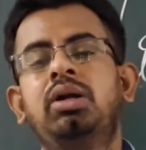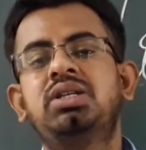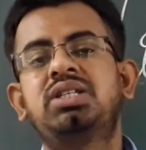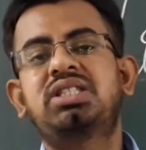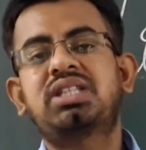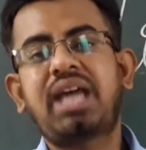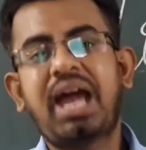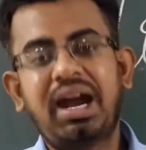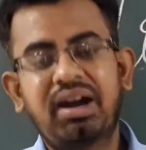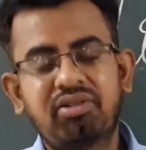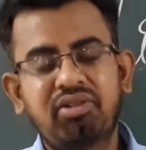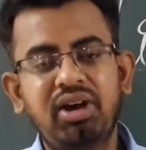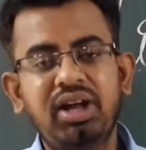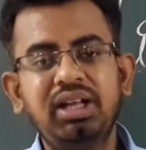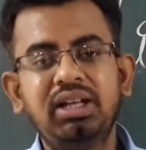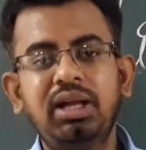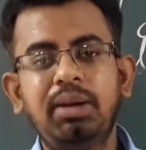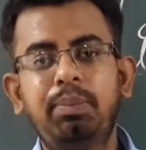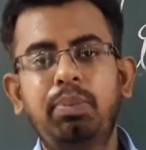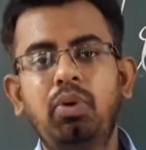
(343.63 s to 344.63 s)

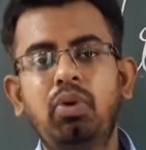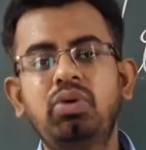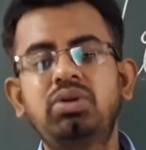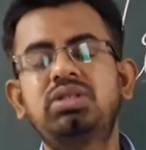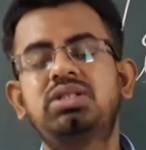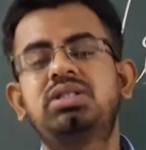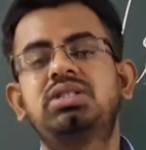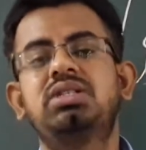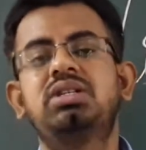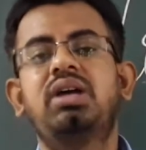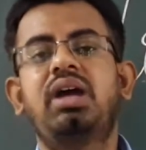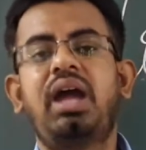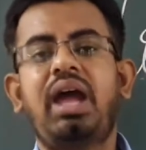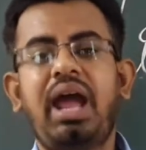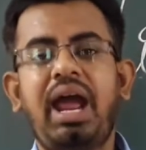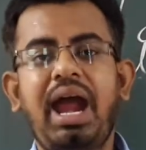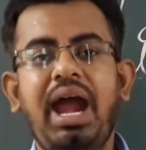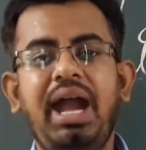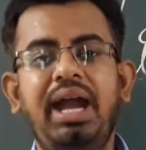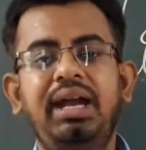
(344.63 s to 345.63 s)
scattering the books,
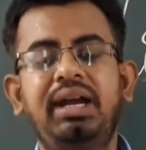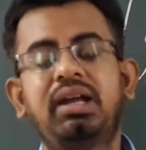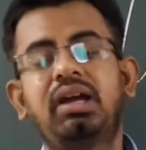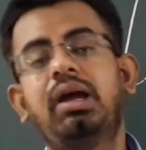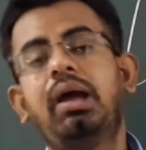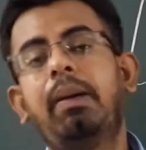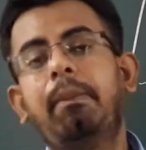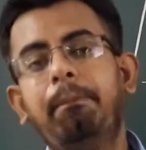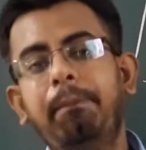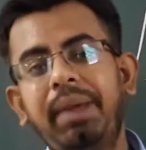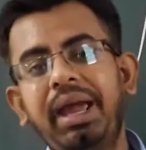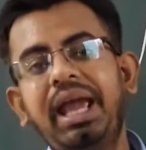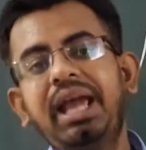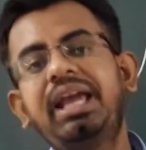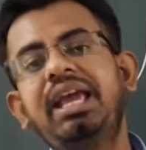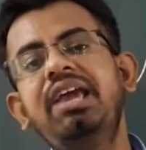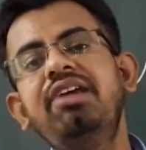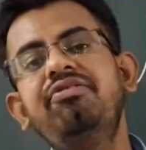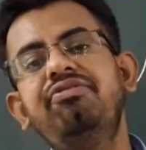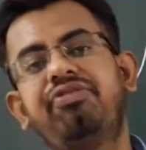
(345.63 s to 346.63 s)
and
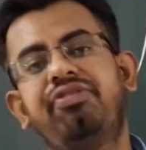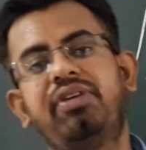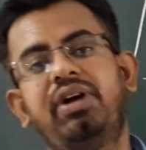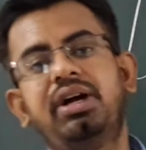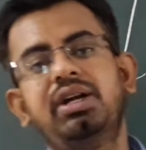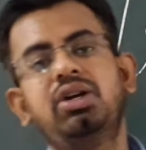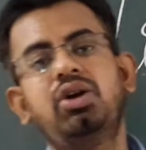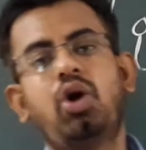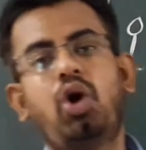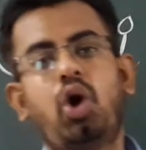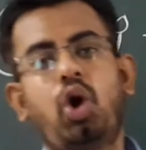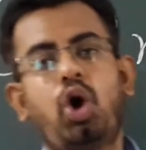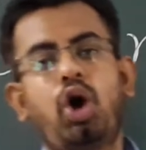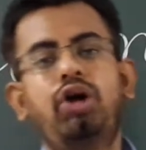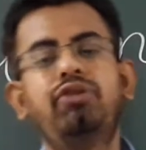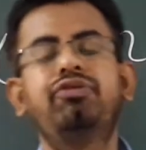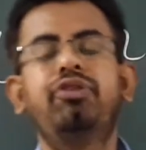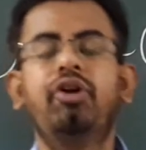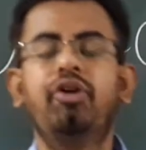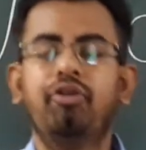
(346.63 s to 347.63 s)
making fun
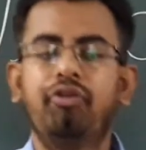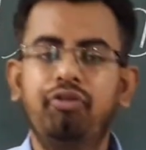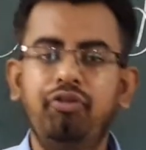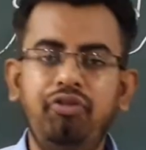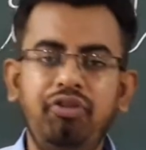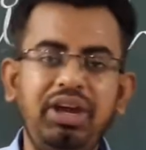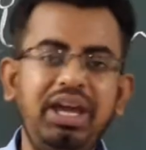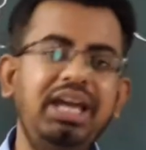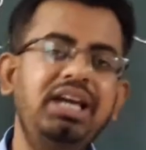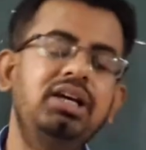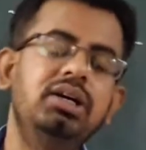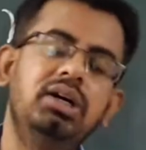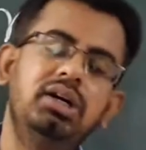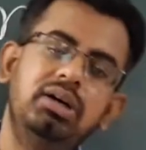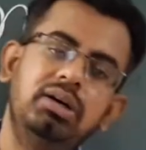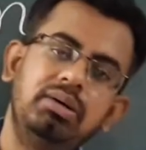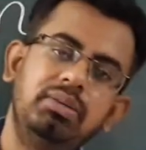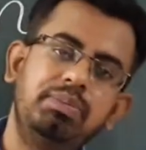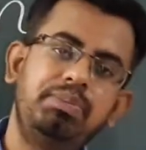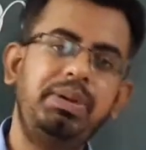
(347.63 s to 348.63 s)
of
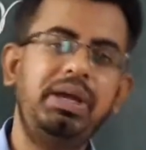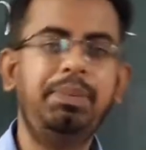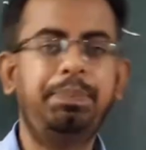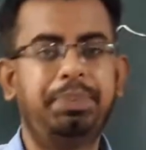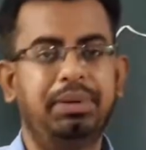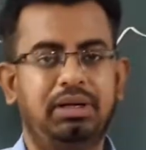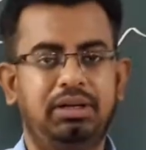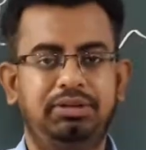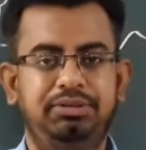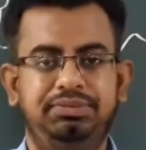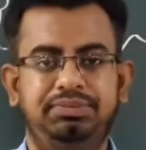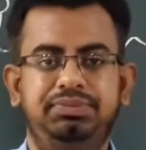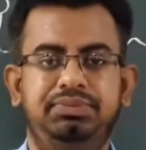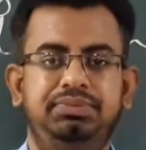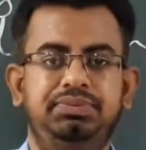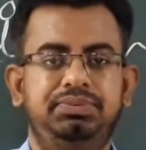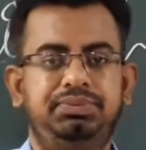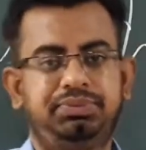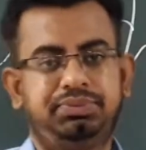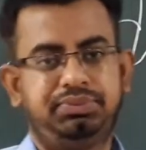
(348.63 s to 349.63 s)
weak people.
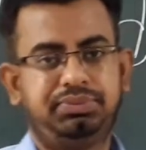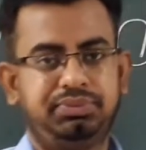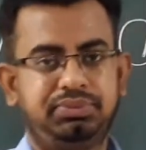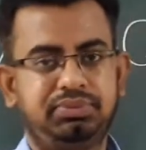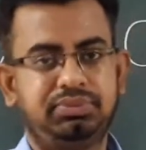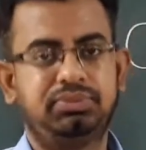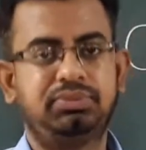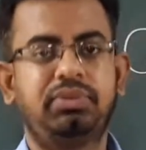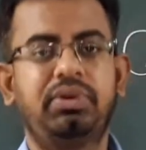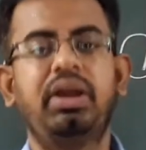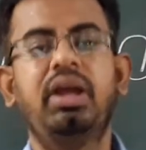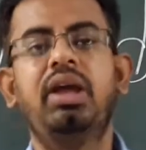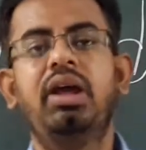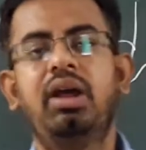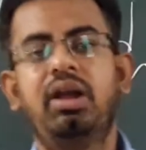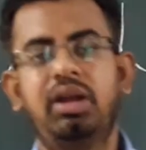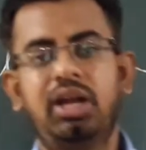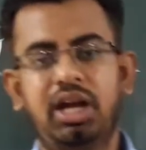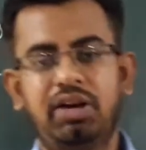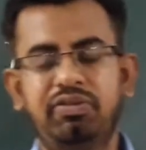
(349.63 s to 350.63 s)

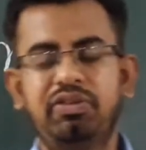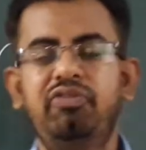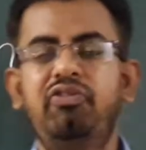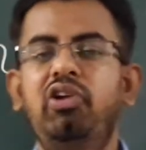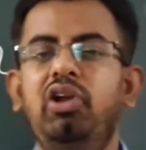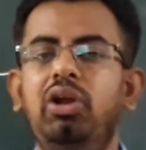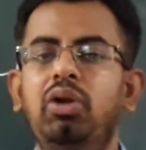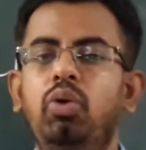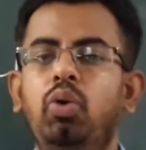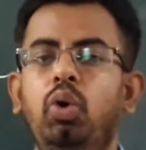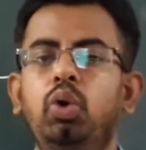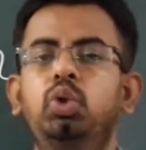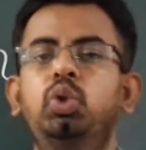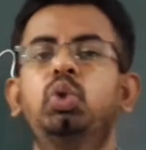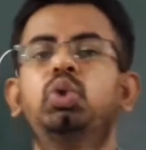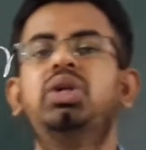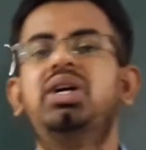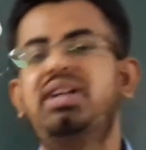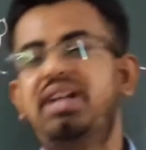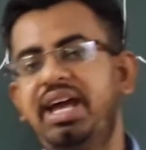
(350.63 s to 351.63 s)
Now we will go
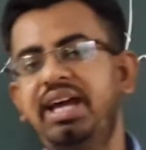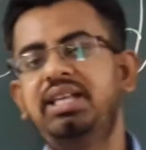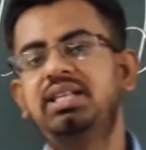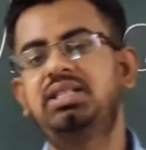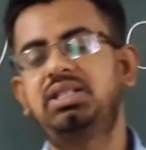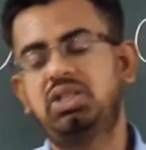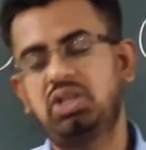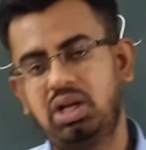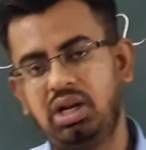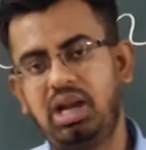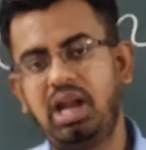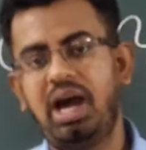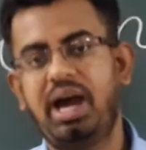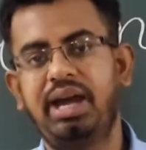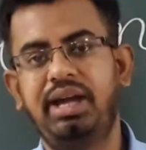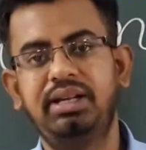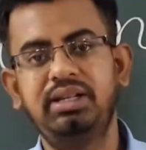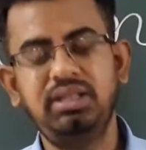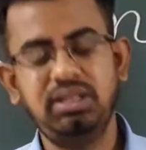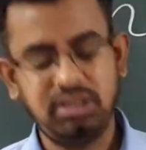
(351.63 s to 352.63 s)
through the next
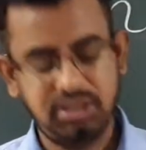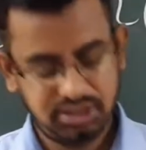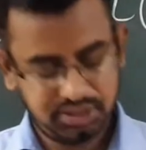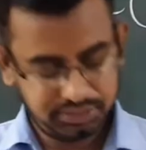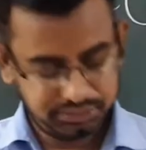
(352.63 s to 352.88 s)
lines.